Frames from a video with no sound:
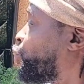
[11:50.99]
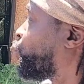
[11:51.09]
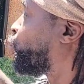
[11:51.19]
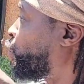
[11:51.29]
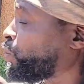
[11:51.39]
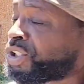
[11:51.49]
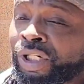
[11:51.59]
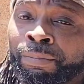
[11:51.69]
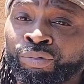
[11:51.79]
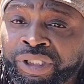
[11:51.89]
The
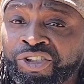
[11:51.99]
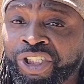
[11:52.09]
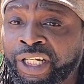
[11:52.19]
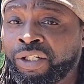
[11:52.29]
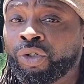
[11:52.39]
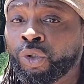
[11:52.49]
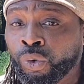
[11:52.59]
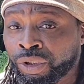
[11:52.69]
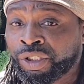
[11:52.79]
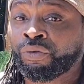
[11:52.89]
roots appreciate
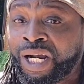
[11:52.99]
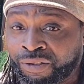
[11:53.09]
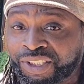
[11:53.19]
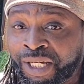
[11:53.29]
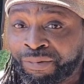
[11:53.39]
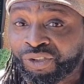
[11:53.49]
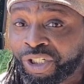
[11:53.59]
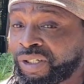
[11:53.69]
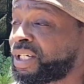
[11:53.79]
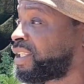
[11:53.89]
cooler ground
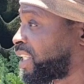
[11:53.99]
temperature.